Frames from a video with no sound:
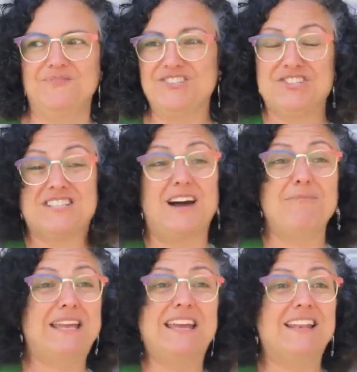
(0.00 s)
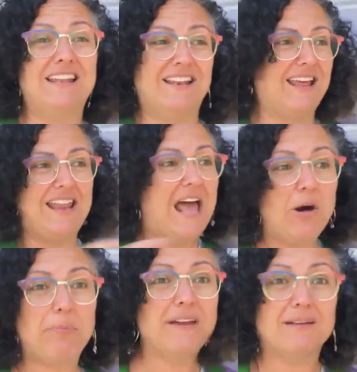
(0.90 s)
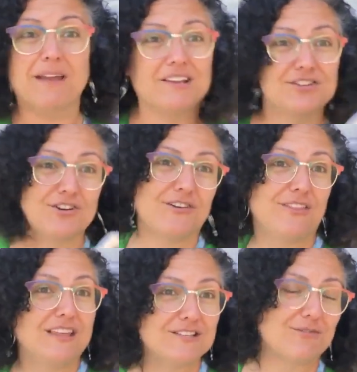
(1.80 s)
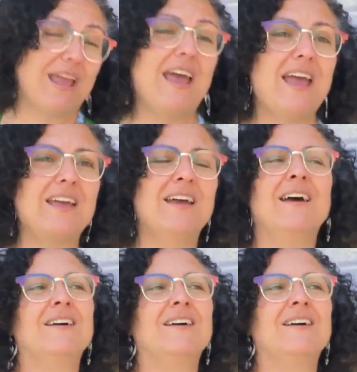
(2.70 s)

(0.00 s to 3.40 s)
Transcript: just coming in and helping and making sure everything's okay.